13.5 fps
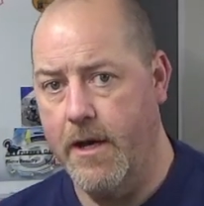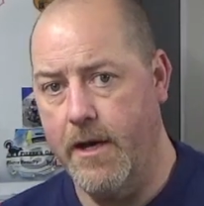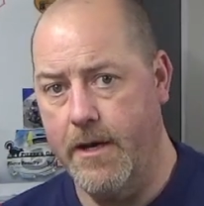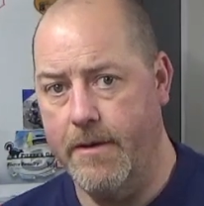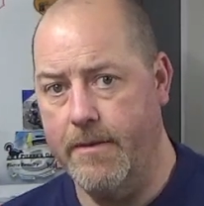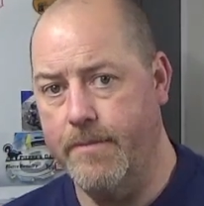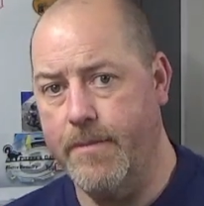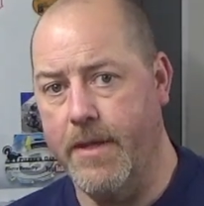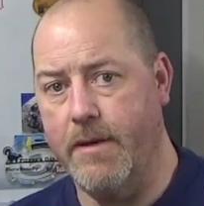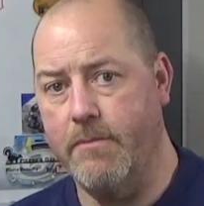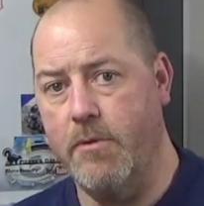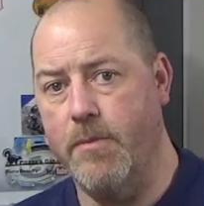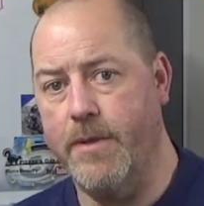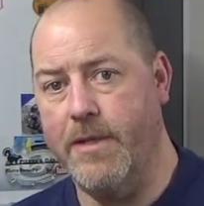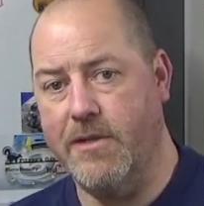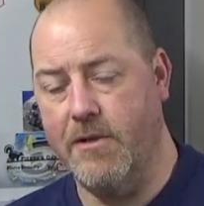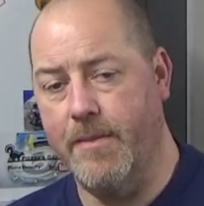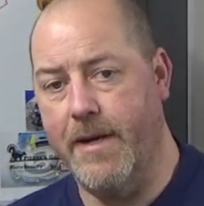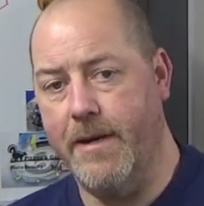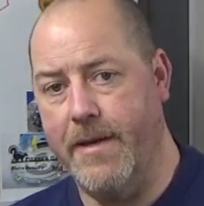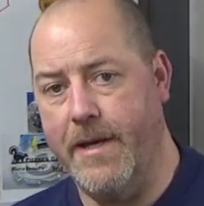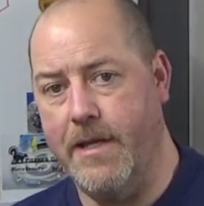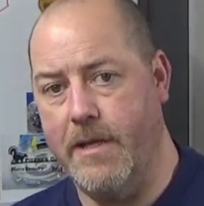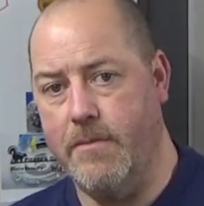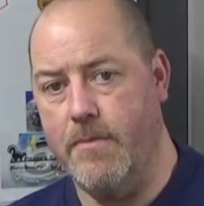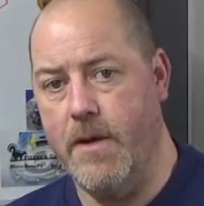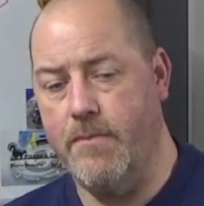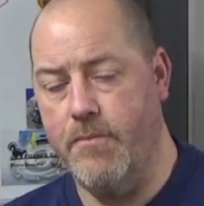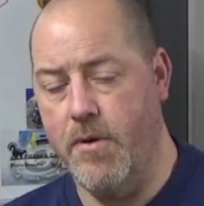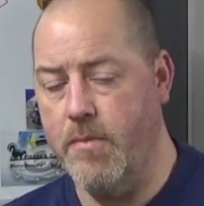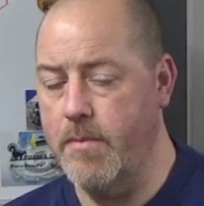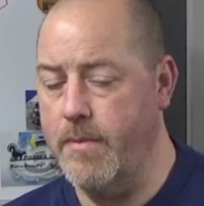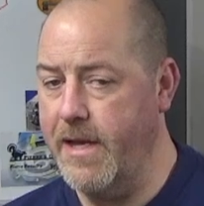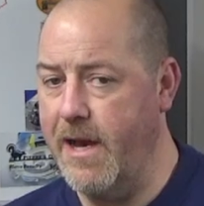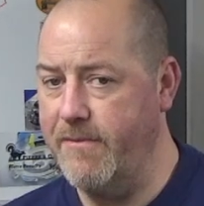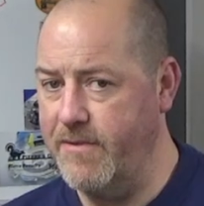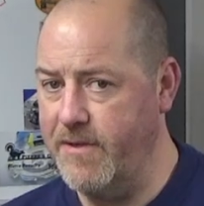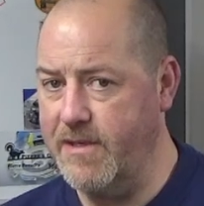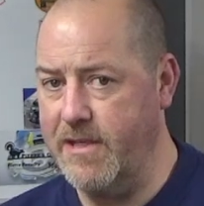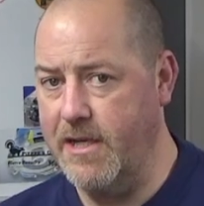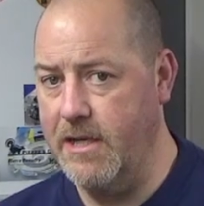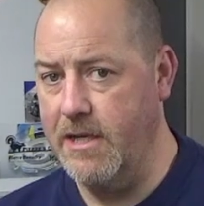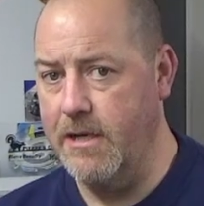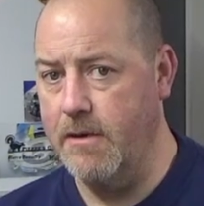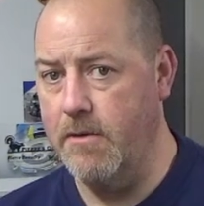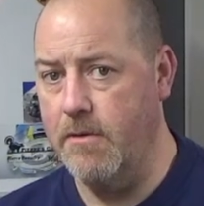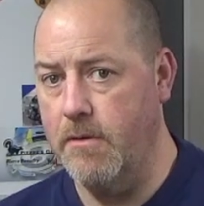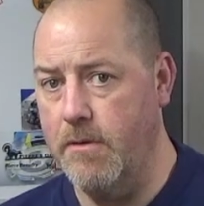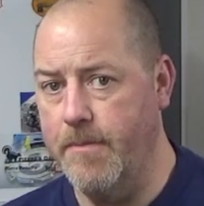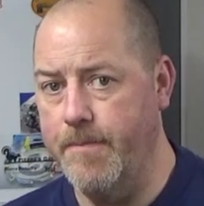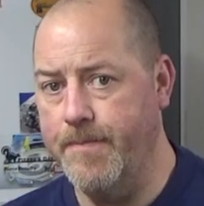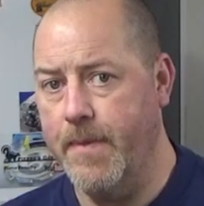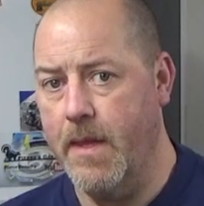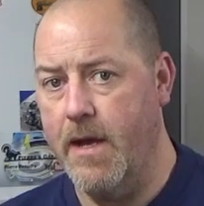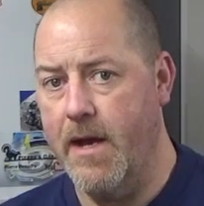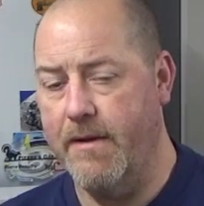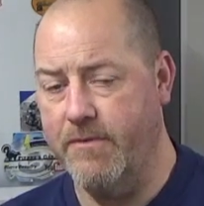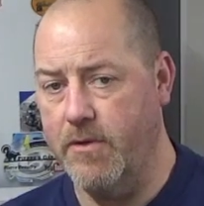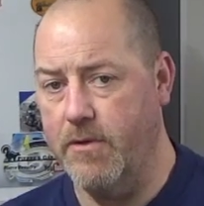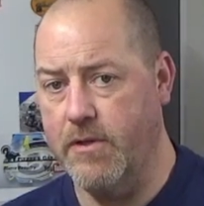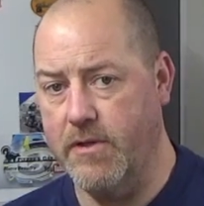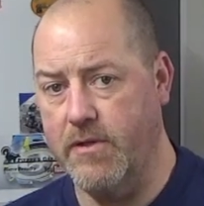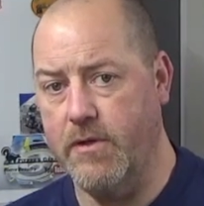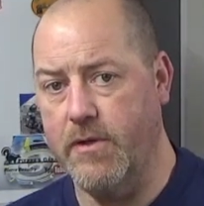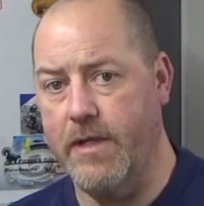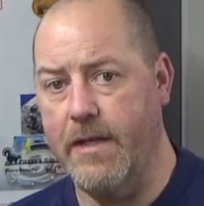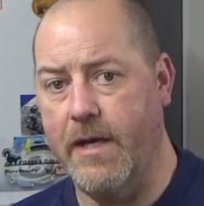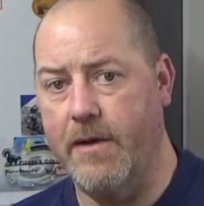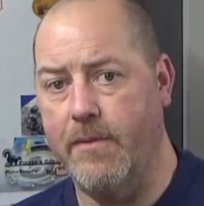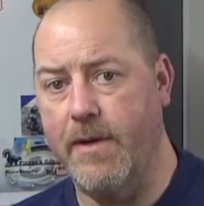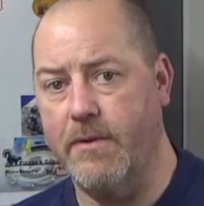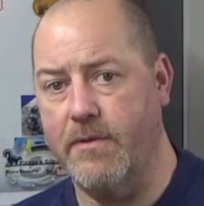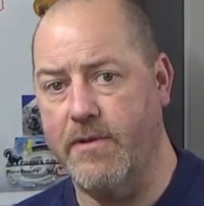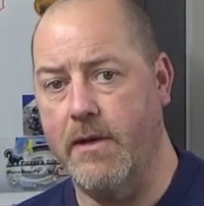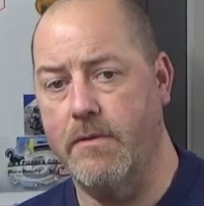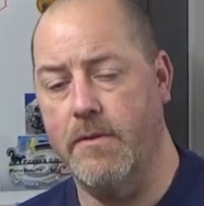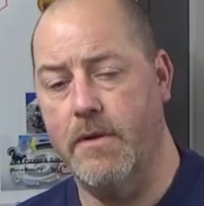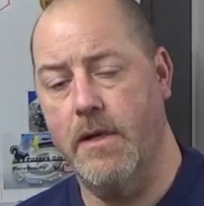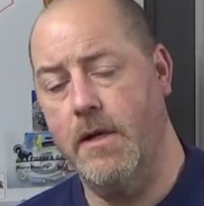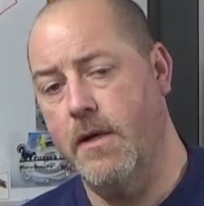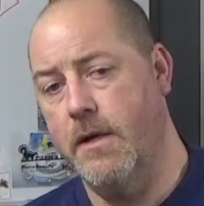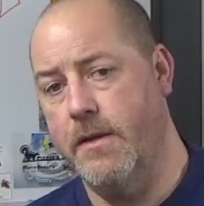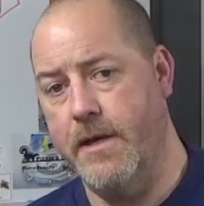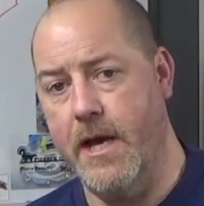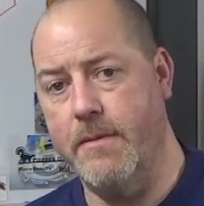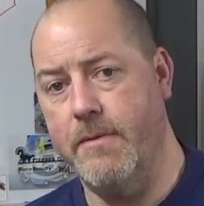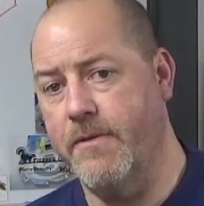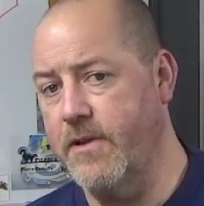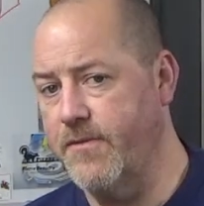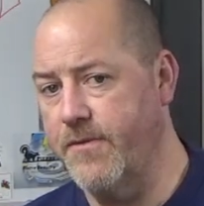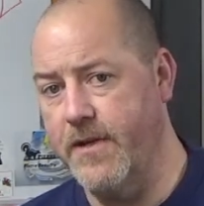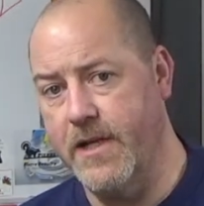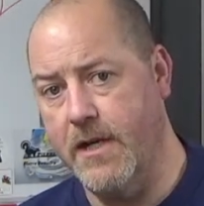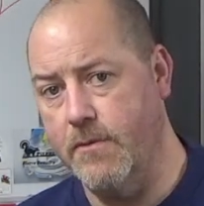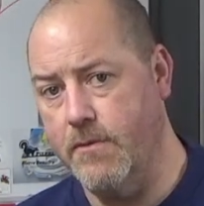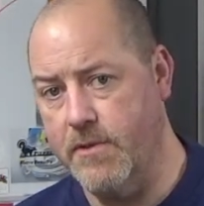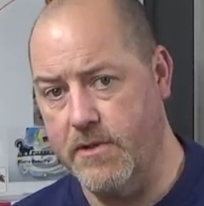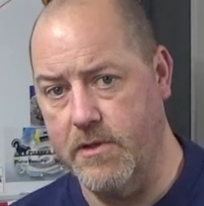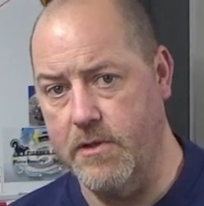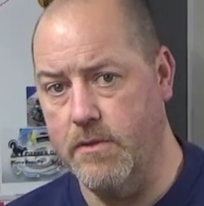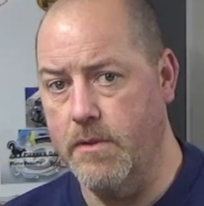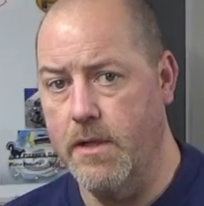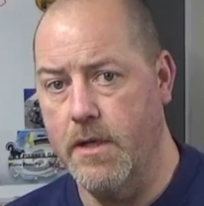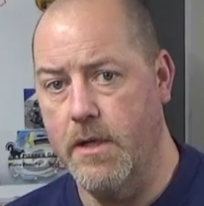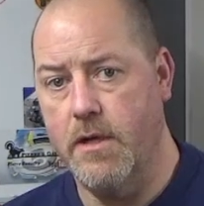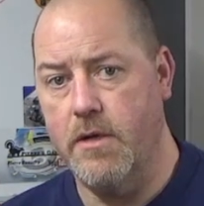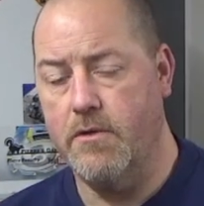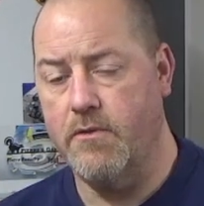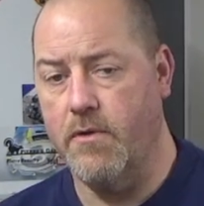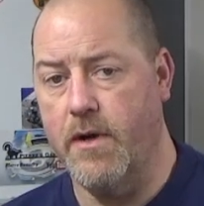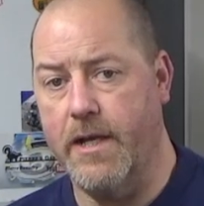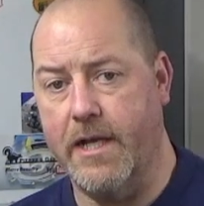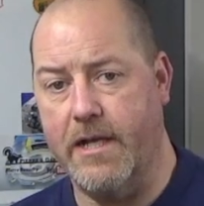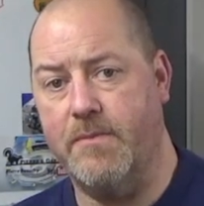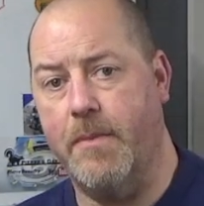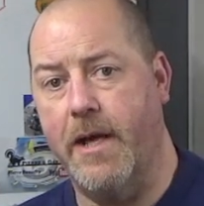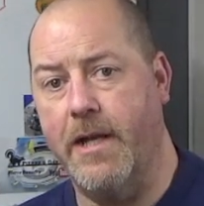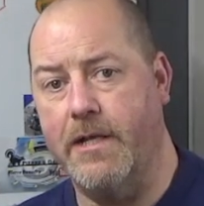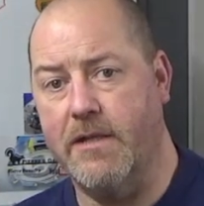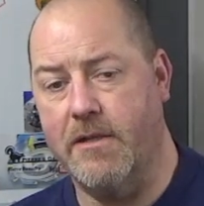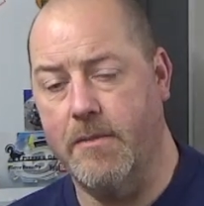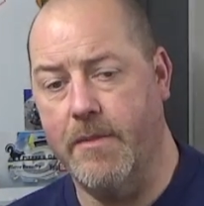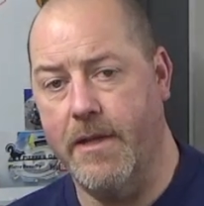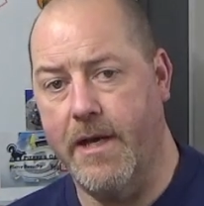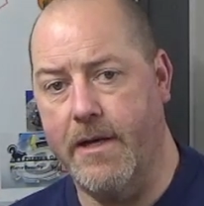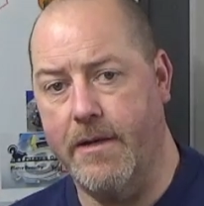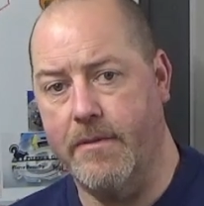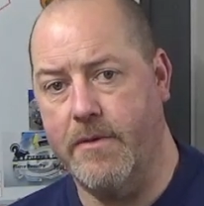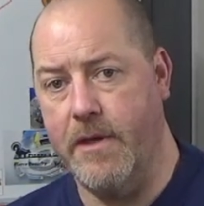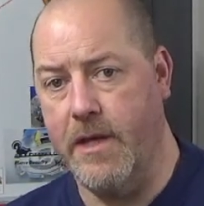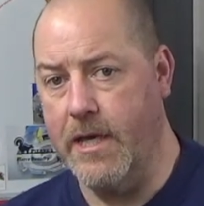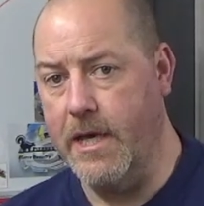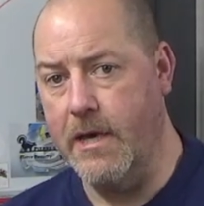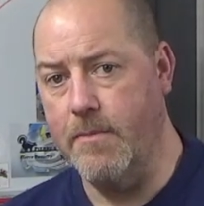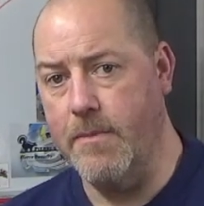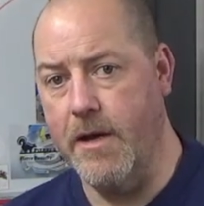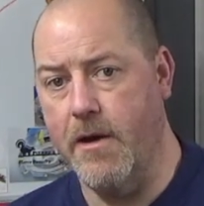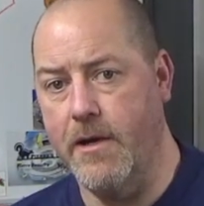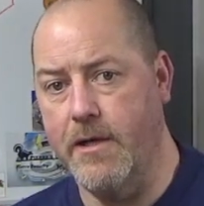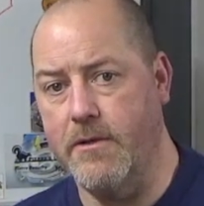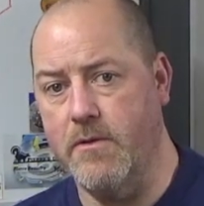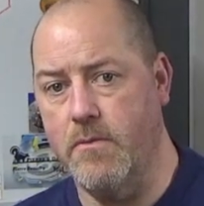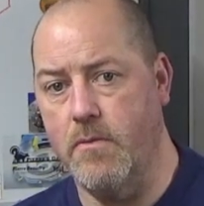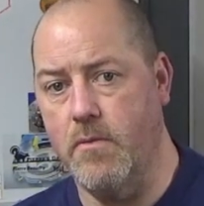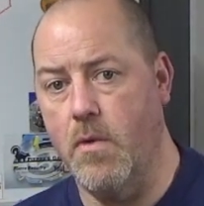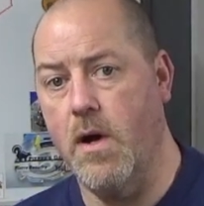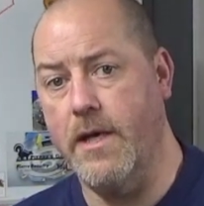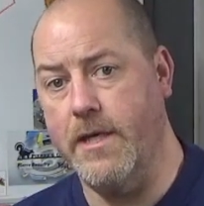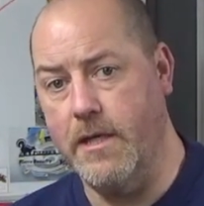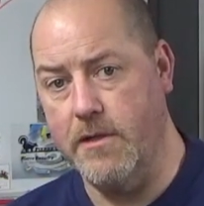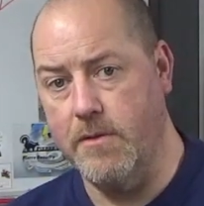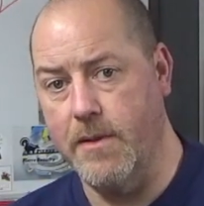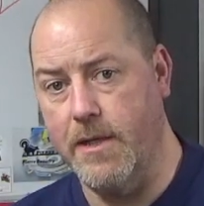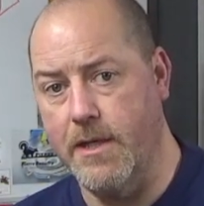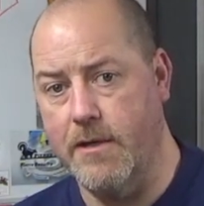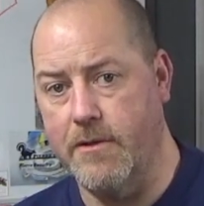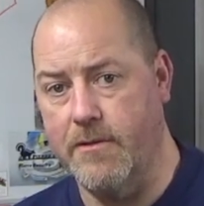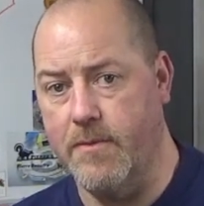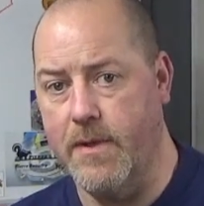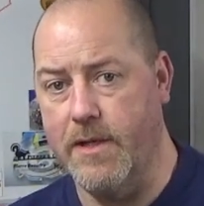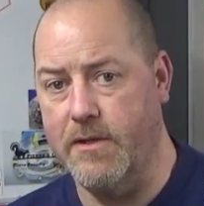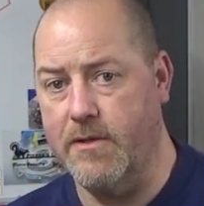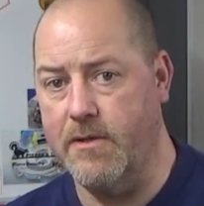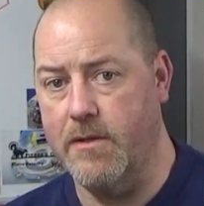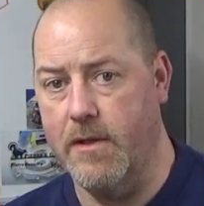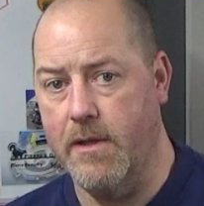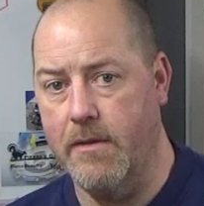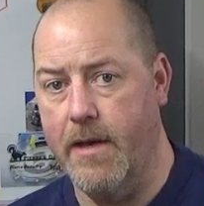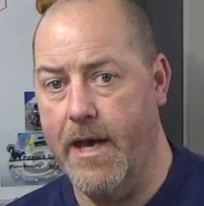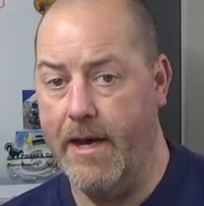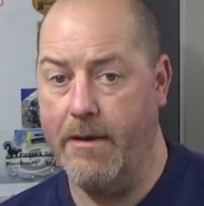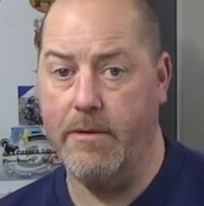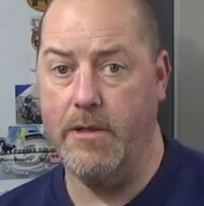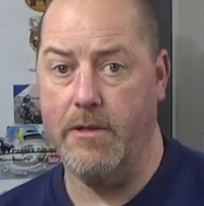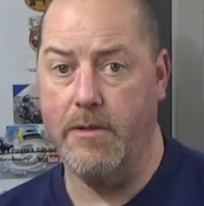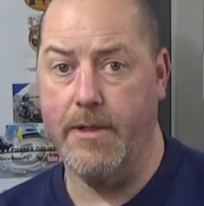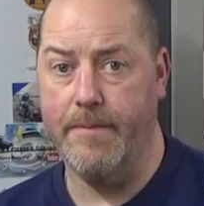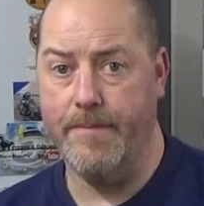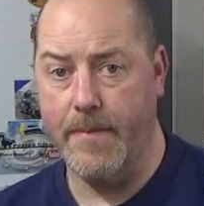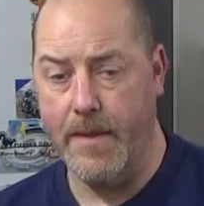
but there will be some out there that probably haven't seen it or haven't understood it that well. So the aim of this video was to try and explain some of that thinking behind why you do it as well as how you do it.